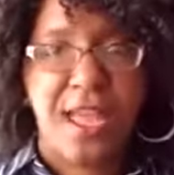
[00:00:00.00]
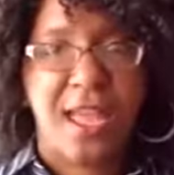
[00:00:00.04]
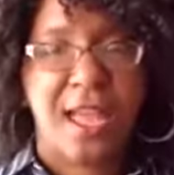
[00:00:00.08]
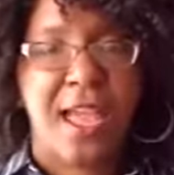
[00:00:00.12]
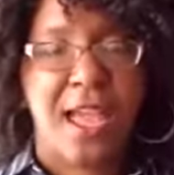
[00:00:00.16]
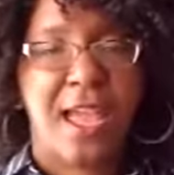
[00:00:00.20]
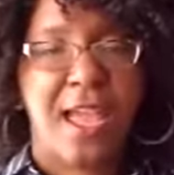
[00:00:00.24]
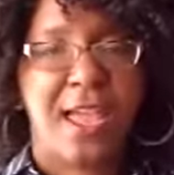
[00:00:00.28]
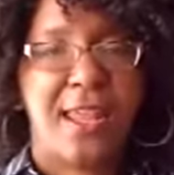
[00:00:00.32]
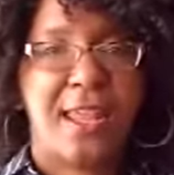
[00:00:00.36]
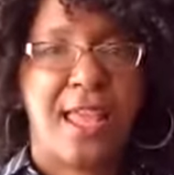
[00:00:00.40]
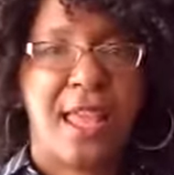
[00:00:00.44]

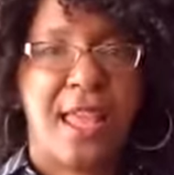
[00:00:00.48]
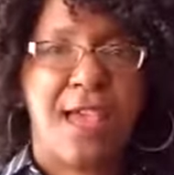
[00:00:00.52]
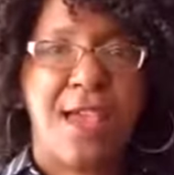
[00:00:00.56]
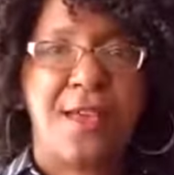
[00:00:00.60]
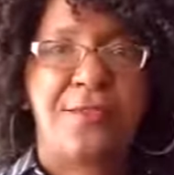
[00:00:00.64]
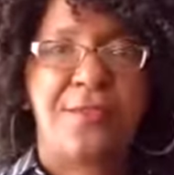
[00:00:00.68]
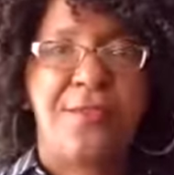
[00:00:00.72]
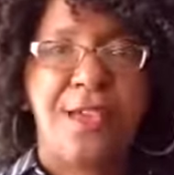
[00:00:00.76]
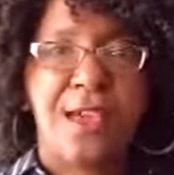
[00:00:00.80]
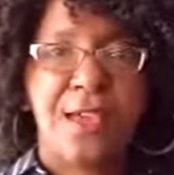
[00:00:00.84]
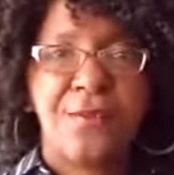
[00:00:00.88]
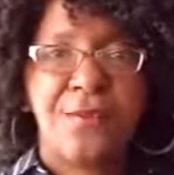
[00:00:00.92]
and
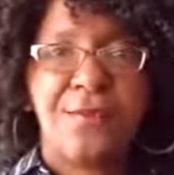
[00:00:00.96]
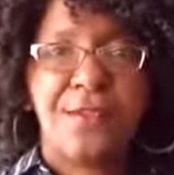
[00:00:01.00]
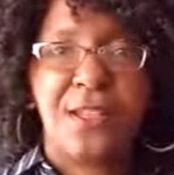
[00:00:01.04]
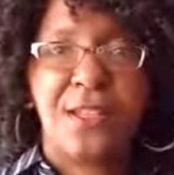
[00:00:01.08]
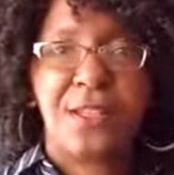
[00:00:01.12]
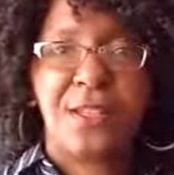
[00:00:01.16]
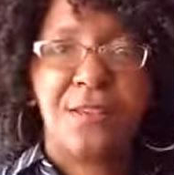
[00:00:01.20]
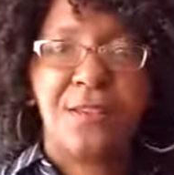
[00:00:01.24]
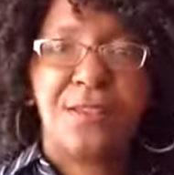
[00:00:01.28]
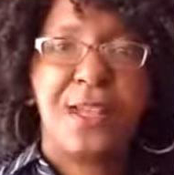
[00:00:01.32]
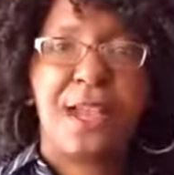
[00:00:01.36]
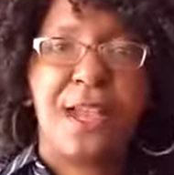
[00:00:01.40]
have that
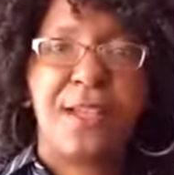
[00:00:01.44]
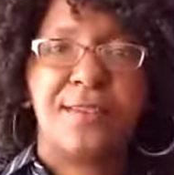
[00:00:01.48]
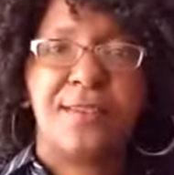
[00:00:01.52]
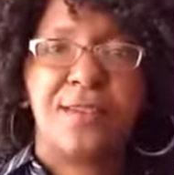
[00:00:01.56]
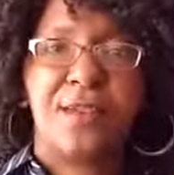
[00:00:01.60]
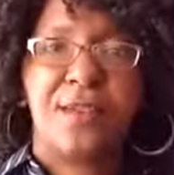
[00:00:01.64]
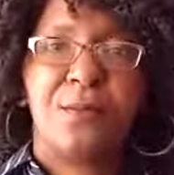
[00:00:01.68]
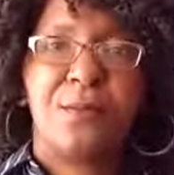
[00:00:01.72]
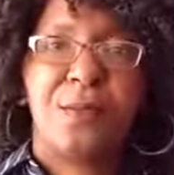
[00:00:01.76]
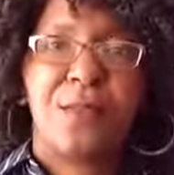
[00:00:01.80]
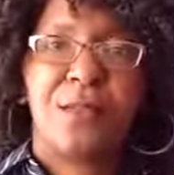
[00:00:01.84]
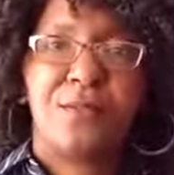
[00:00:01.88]
video
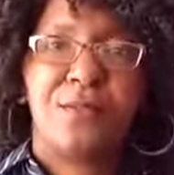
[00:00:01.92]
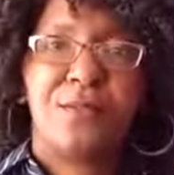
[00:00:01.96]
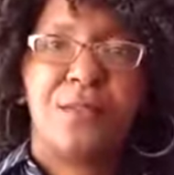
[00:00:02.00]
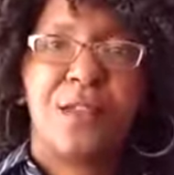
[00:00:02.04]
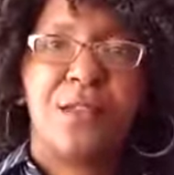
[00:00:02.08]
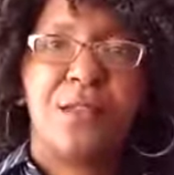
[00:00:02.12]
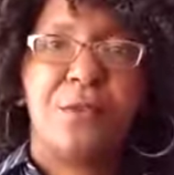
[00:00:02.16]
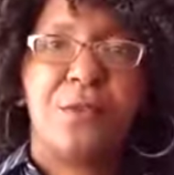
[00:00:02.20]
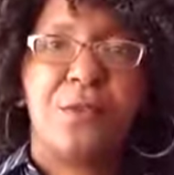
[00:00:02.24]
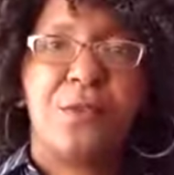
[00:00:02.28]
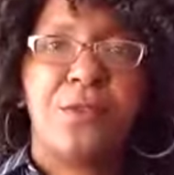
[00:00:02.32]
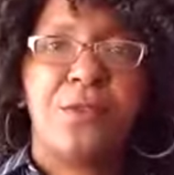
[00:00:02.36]
content be
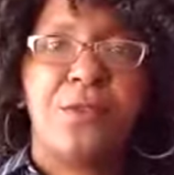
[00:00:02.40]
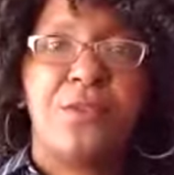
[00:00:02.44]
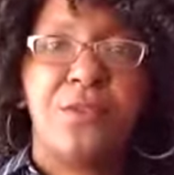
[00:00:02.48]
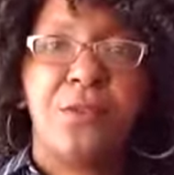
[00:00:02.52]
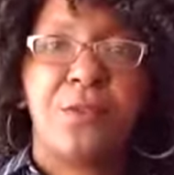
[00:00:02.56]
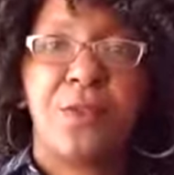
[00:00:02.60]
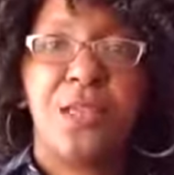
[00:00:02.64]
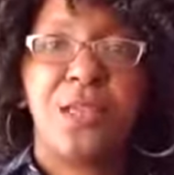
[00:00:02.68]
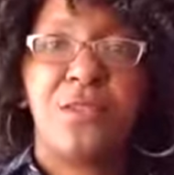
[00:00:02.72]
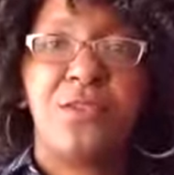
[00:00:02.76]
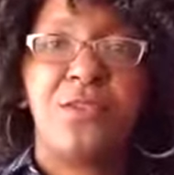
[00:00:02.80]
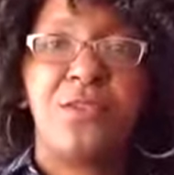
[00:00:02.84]
available for
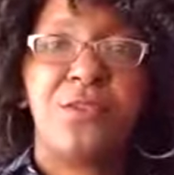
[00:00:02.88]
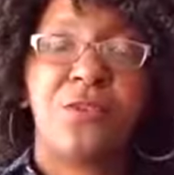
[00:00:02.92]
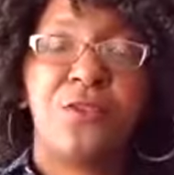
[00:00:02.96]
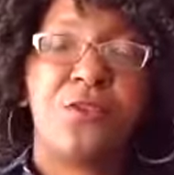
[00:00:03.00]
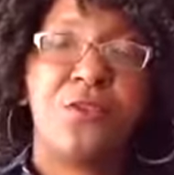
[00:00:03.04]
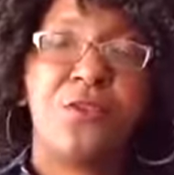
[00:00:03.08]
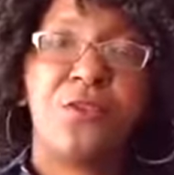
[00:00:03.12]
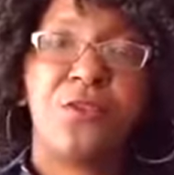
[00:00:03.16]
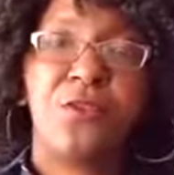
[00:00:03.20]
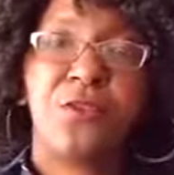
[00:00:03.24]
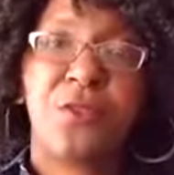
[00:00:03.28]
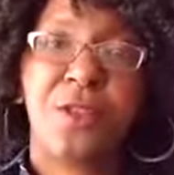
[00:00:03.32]
me
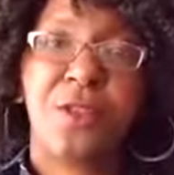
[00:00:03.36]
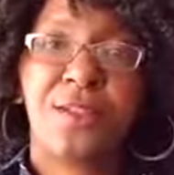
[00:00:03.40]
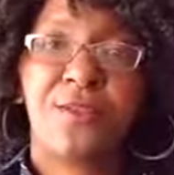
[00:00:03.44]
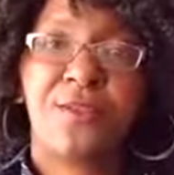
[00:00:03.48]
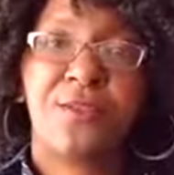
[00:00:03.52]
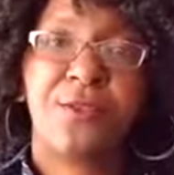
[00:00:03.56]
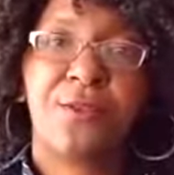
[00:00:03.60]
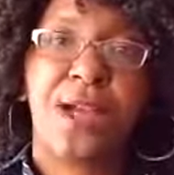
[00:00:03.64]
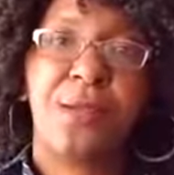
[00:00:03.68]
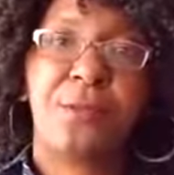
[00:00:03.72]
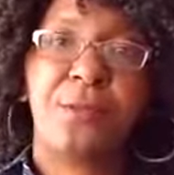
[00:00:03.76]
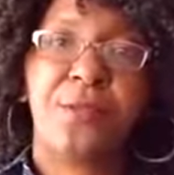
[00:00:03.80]
to
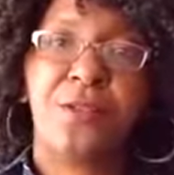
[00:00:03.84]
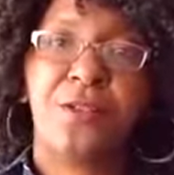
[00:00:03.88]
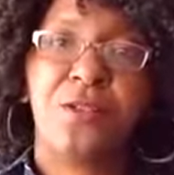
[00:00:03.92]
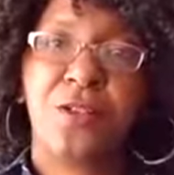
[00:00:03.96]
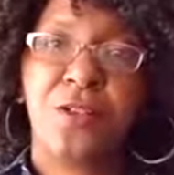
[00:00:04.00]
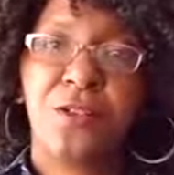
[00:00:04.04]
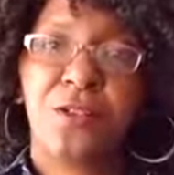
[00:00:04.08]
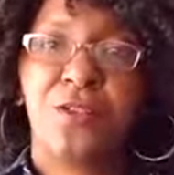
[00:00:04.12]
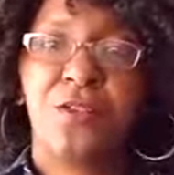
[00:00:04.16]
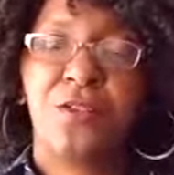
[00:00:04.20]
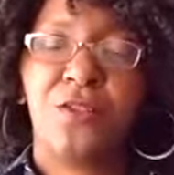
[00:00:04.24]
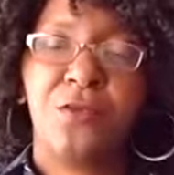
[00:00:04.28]
transcribe and
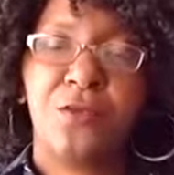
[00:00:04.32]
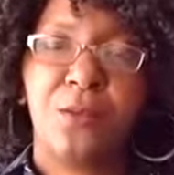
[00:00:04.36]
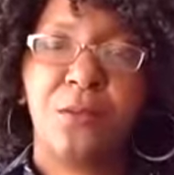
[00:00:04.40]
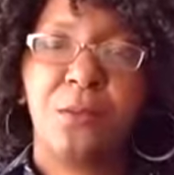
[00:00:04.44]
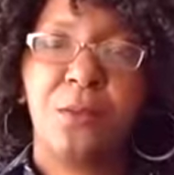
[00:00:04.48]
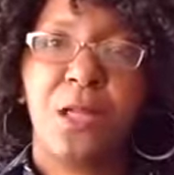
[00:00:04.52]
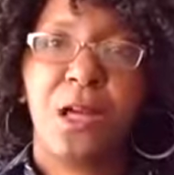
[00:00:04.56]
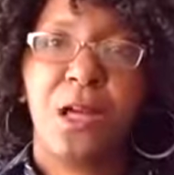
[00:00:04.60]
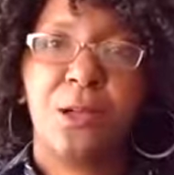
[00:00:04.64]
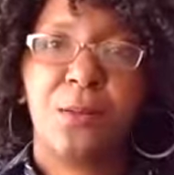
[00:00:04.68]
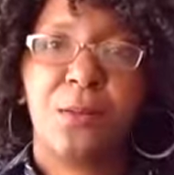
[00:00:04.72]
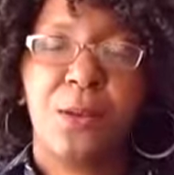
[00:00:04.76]
turn into a
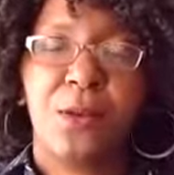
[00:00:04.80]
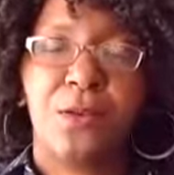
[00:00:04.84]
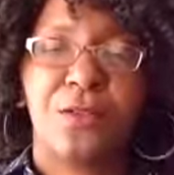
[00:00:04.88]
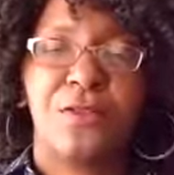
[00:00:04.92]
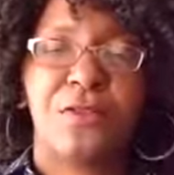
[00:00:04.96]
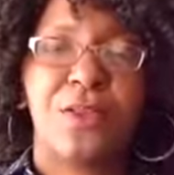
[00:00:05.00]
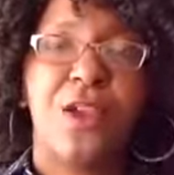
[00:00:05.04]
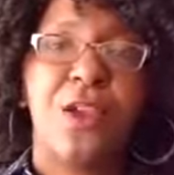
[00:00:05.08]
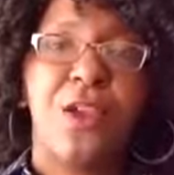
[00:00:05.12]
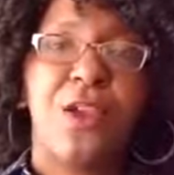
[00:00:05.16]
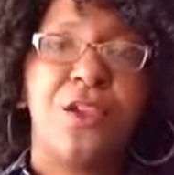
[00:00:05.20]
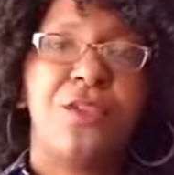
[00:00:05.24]
blog post.